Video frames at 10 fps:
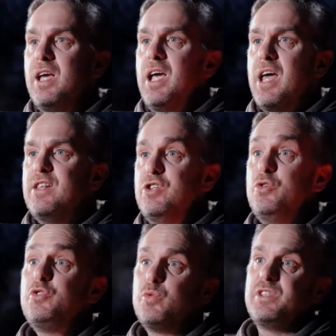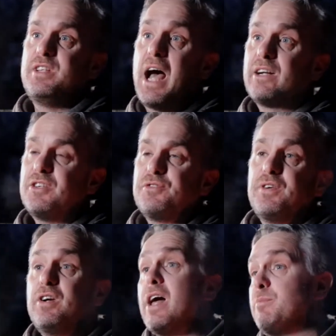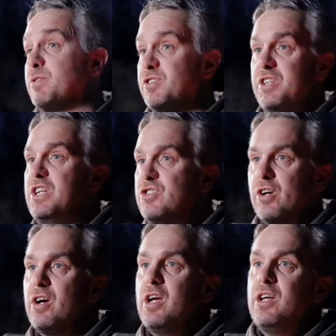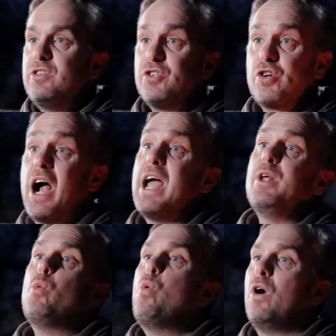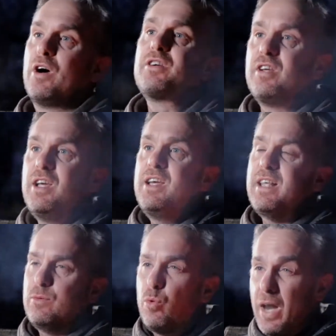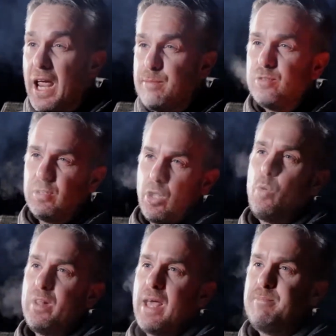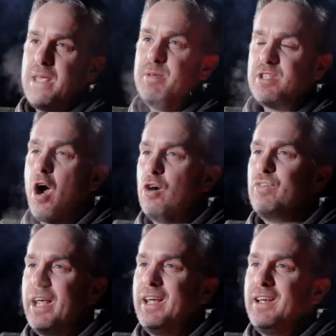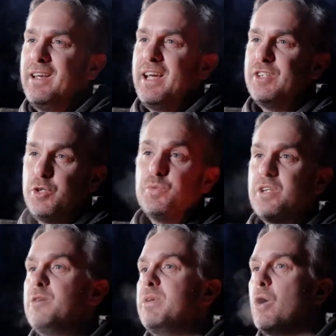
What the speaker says: And the news was the doctors figured out a procedure to try, and it worked. They were able to lower that baby's heart rate, and she was going to be